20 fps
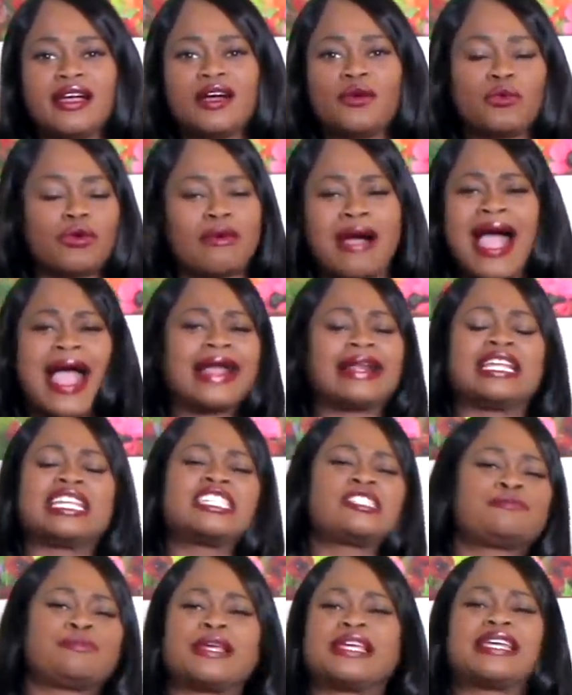Well, why ain't he
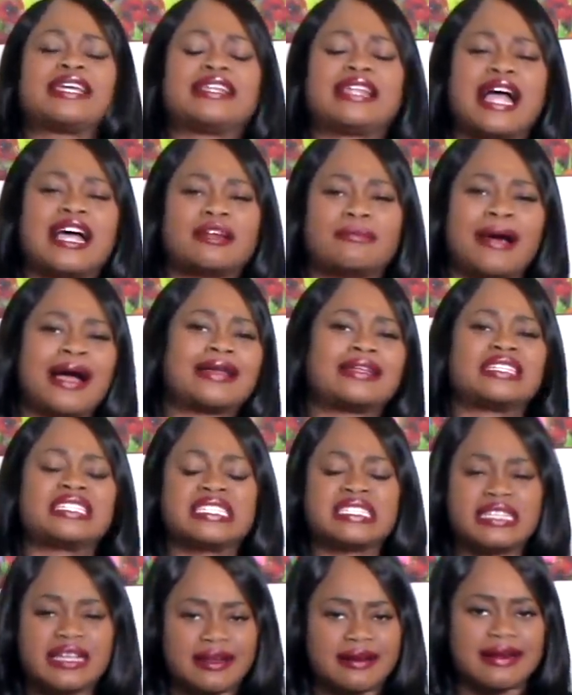speaking out about his
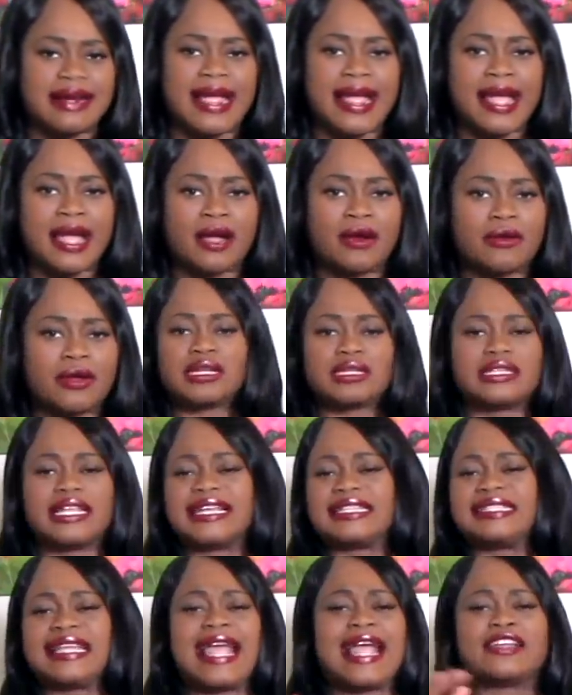son now?
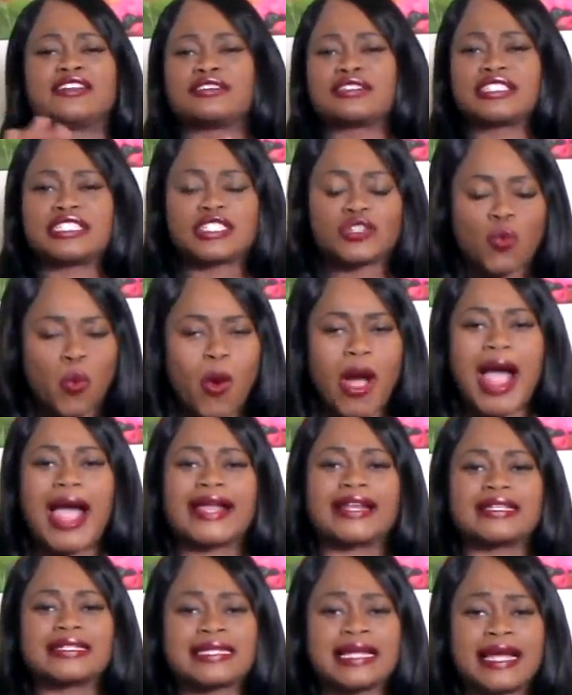Lee Daniels is
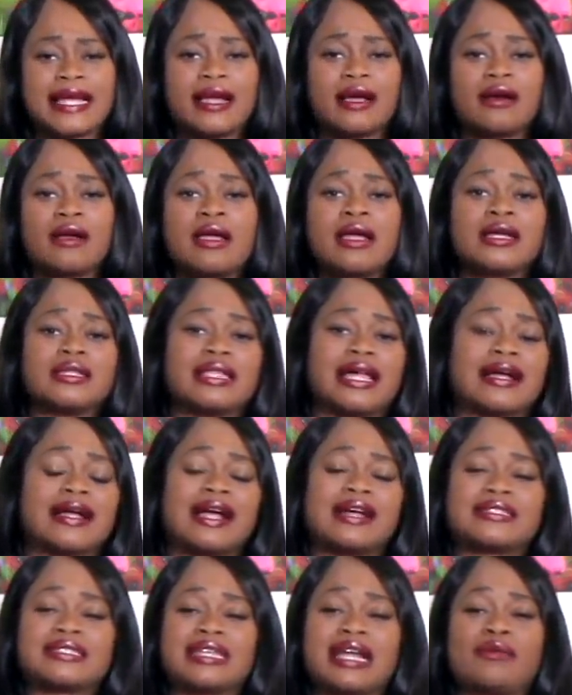quiet as hell. Like
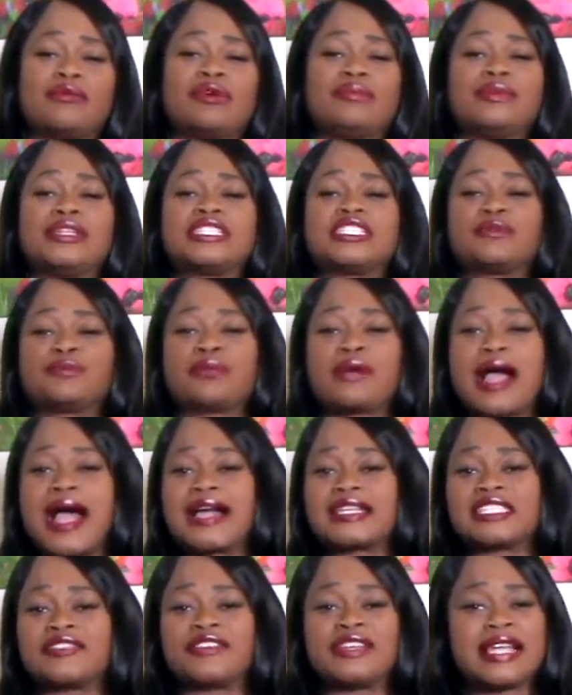I said, I wouldn't be
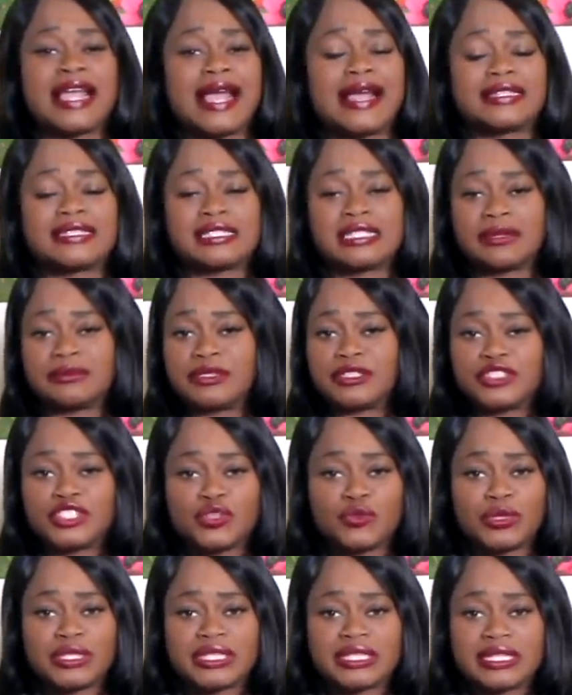surprised if he had something to
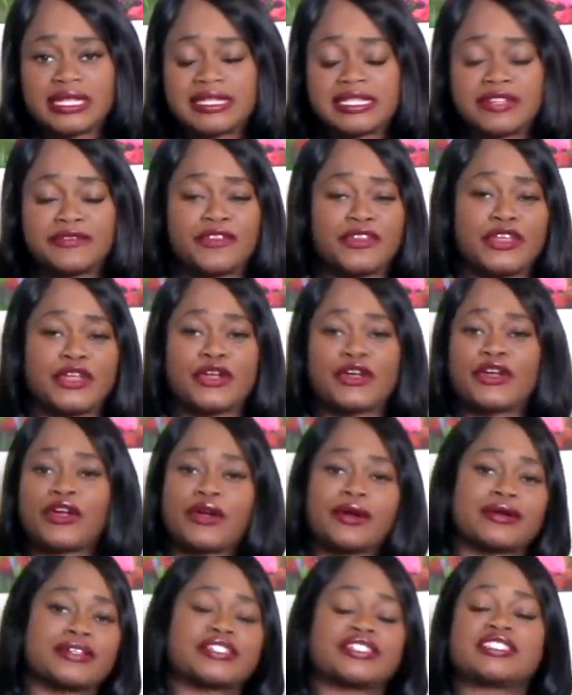do with this, if he
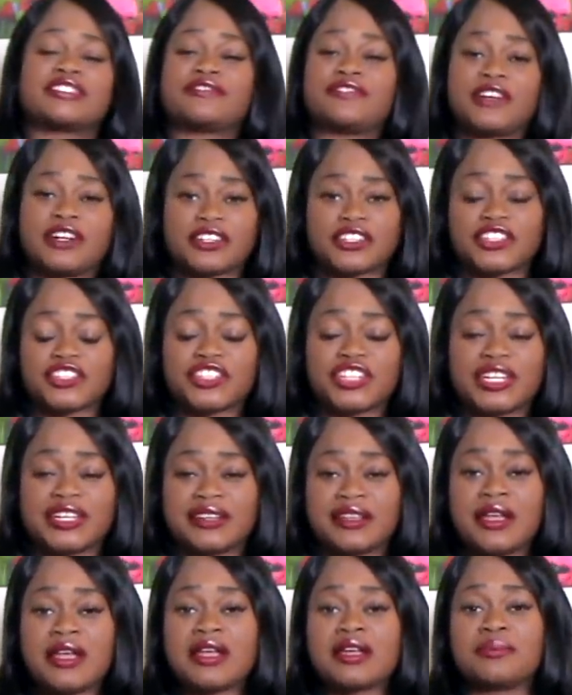encouraged this fuck
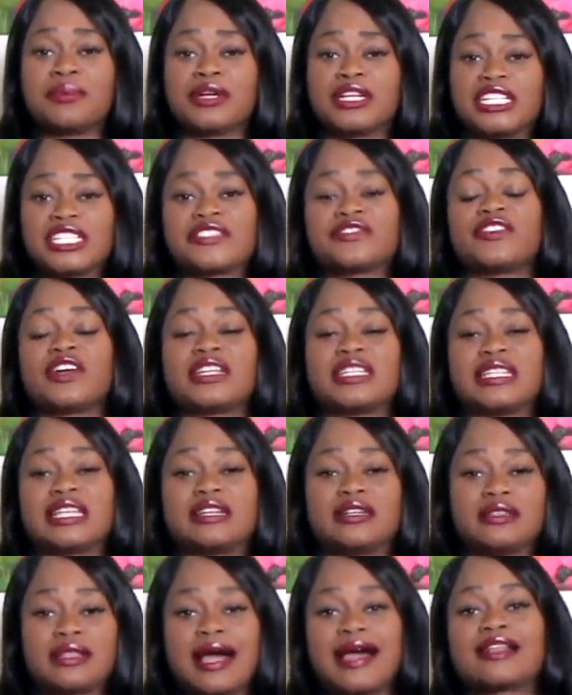shit. But it's funny that
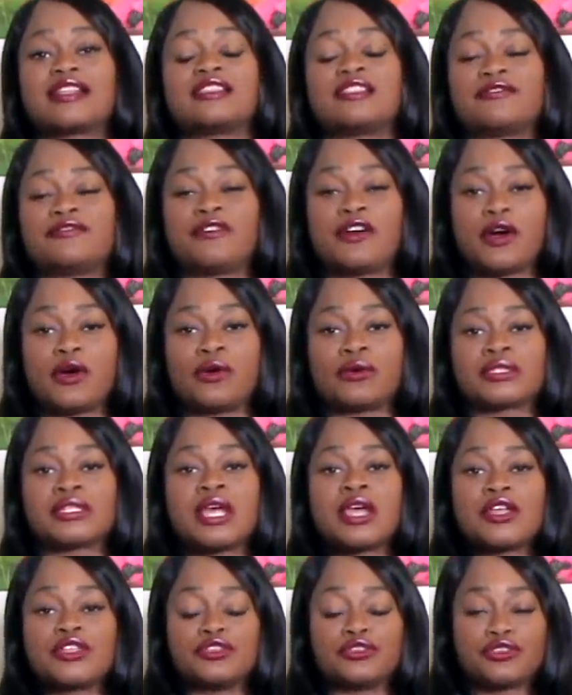a lot of the folks,
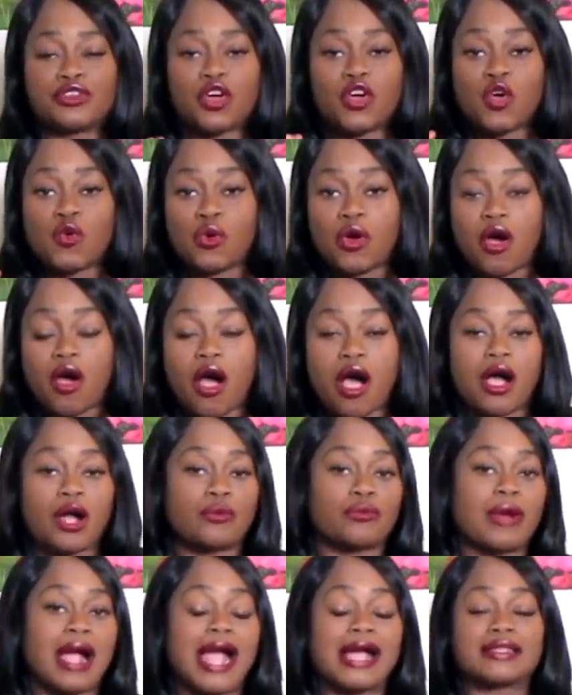you know, who are
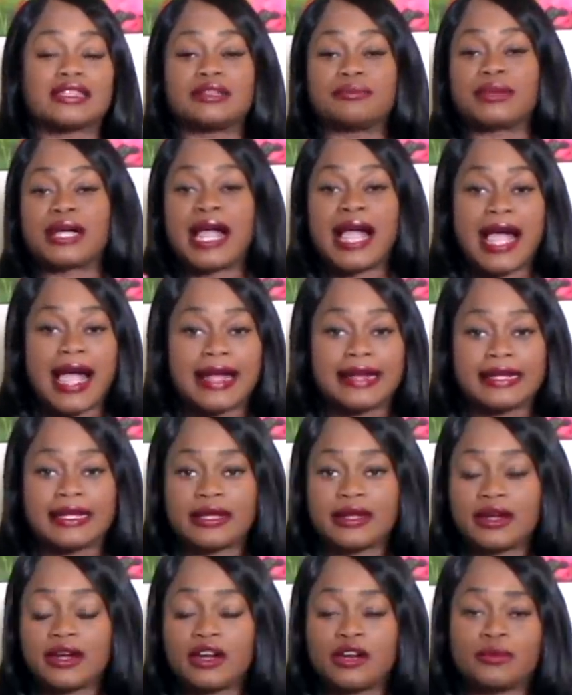all riling behind
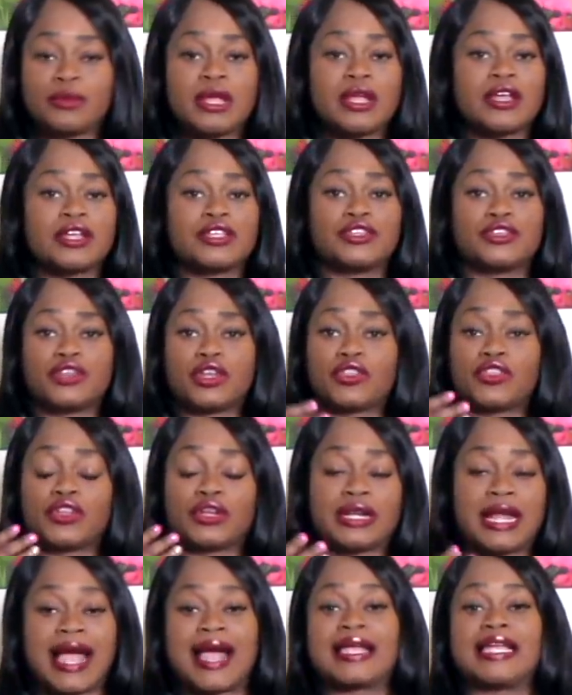him, you know, they're
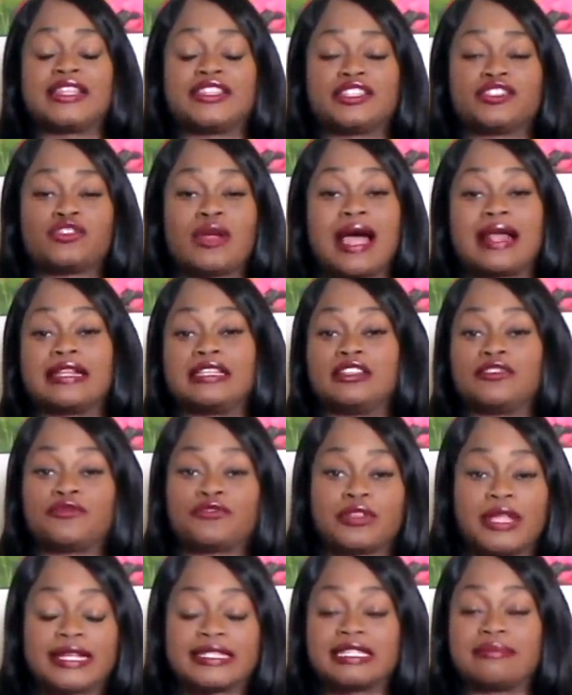not either trying to
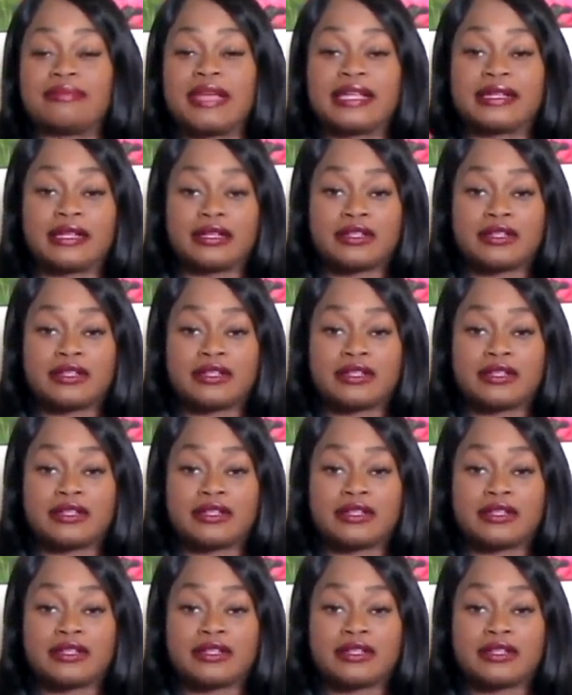deflect and make